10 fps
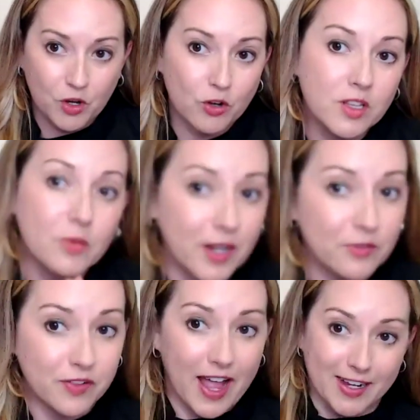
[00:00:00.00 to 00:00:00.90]
early
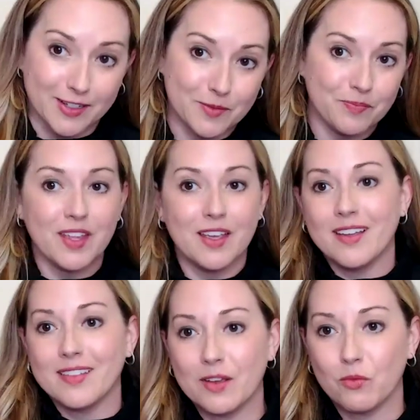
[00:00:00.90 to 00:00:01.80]
red flags
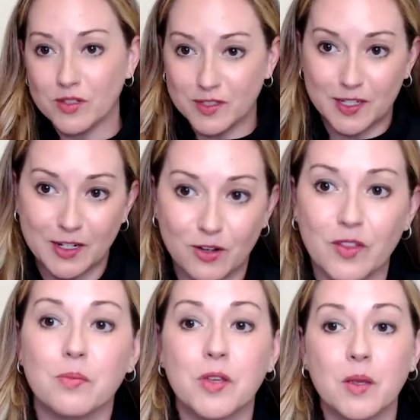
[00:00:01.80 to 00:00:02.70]
that will signal
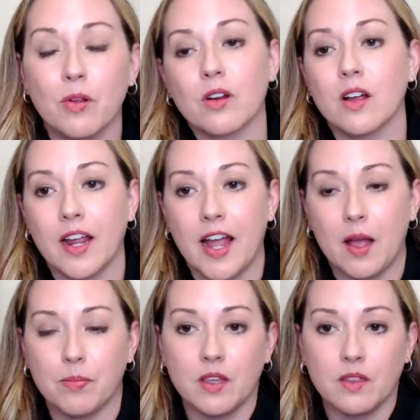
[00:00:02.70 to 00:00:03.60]
that people are
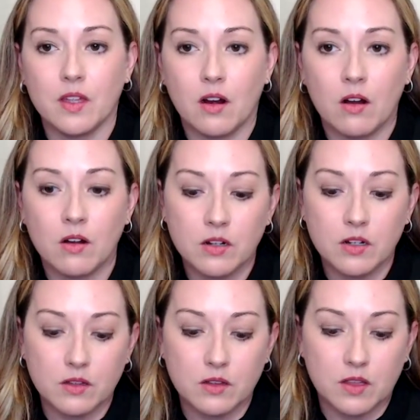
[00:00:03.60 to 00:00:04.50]
unhappy that aren't
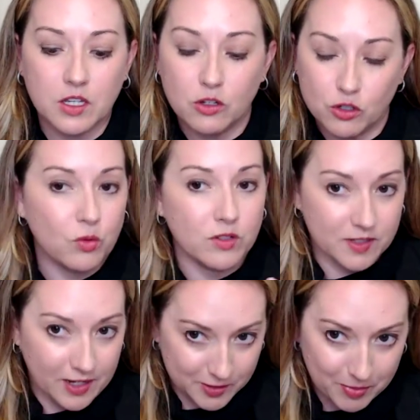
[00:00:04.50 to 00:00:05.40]
the usual
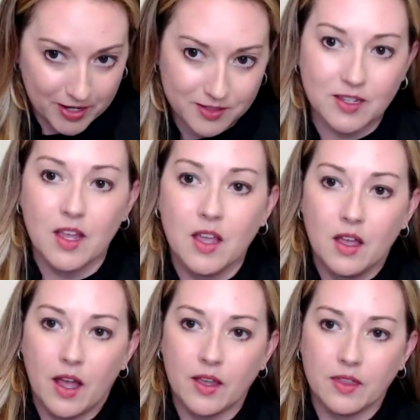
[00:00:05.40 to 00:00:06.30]
suspects.
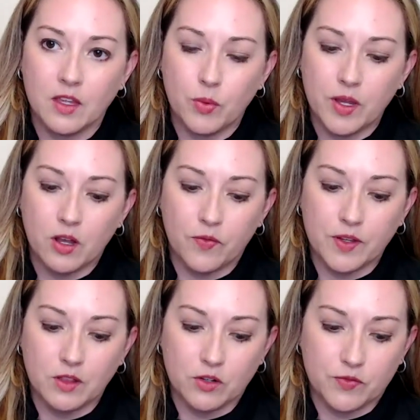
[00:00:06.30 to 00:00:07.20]
I think we
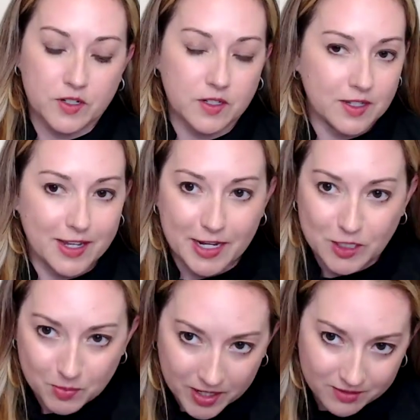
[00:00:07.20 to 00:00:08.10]
often look for
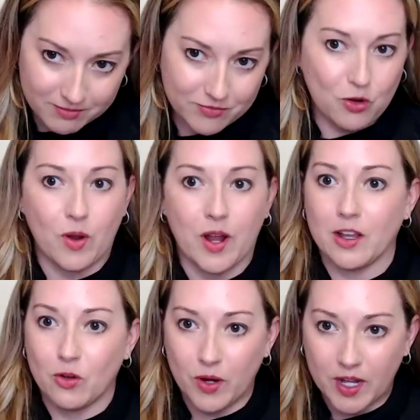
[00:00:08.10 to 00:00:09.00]
disengagement,
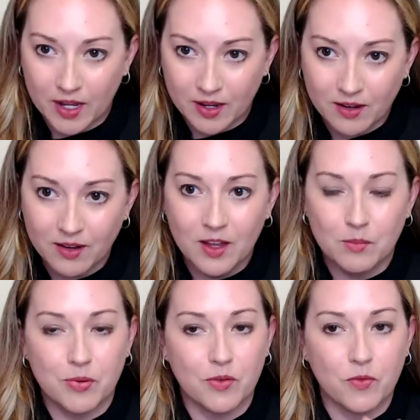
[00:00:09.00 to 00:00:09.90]
quiet quitting,
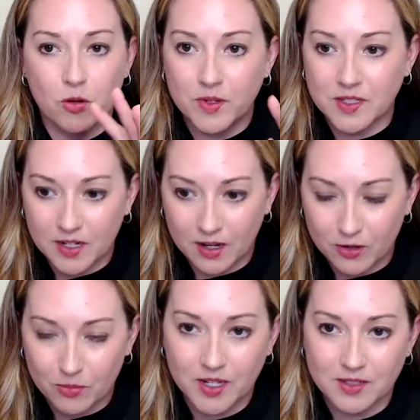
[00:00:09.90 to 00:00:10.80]
performance
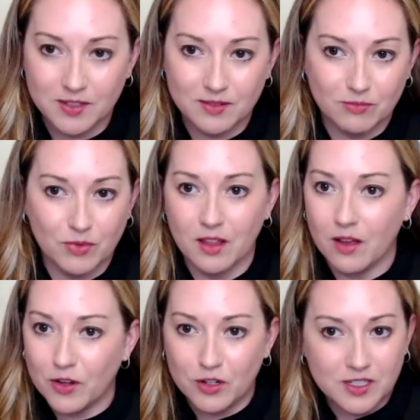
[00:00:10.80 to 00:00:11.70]
decrements. We
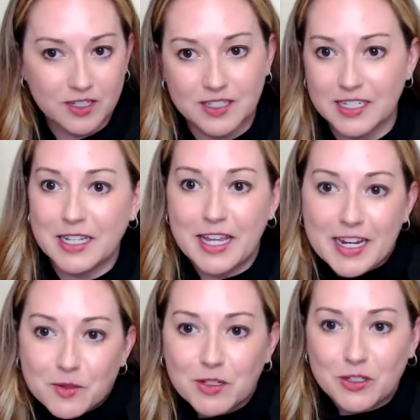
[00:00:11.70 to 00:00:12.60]
love a good
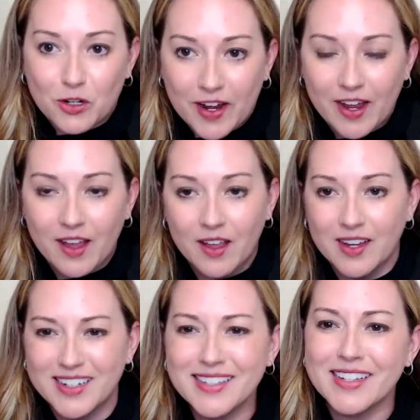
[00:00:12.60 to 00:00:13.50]
disengagement survey.
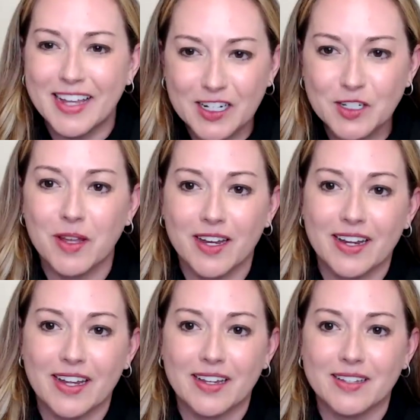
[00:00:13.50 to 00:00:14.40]

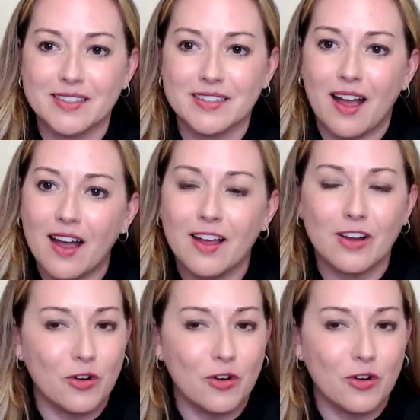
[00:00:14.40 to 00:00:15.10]
Disengagement is not a